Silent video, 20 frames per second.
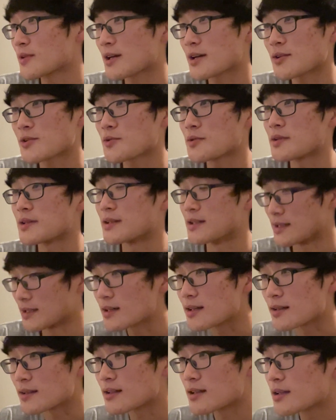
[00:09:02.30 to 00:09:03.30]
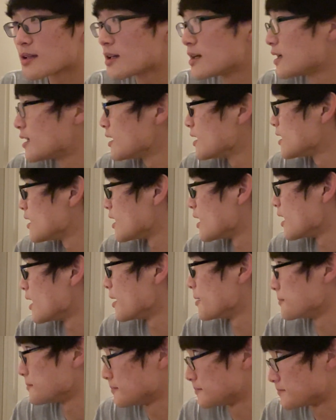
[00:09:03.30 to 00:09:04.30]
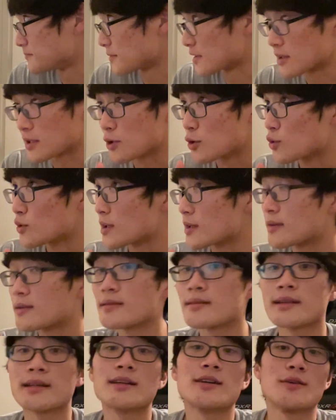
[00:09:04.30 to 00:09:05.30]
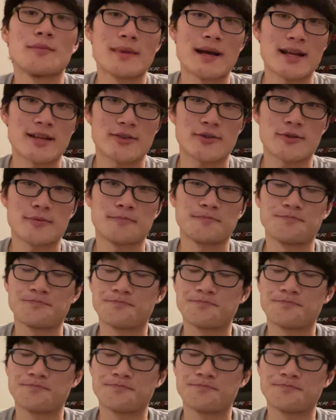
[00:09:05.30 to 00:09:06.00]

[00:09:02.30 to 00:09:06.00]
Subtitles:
actually didn't lose a single match